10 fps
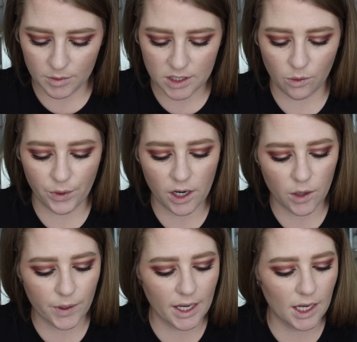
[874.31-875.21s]
So we are
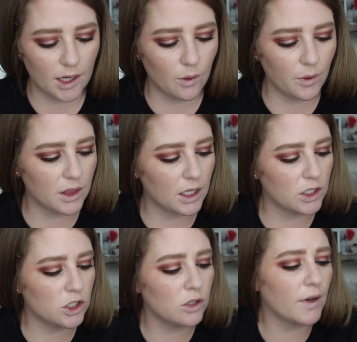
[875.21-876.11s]
going in with
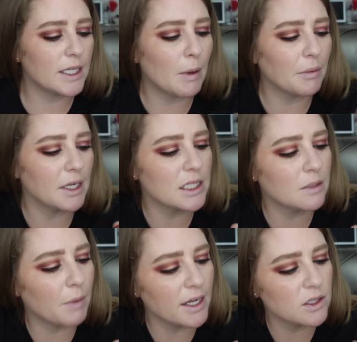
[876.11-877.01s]
the Too Faced Pumpkin
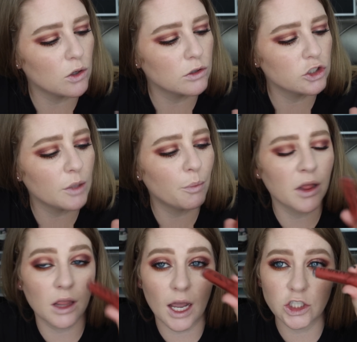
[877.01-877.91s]
Spice Ultra
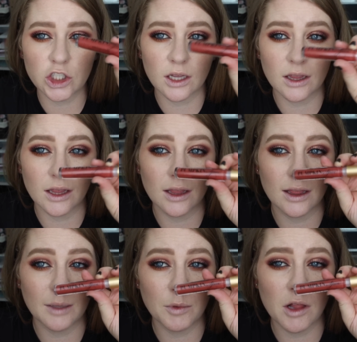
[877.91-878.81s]
Plush
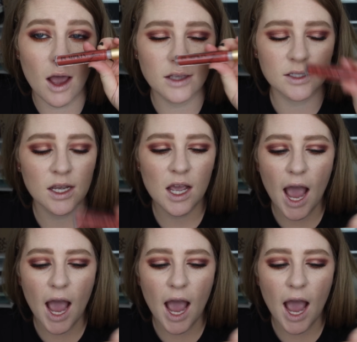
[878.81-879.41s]
Lip Gloss.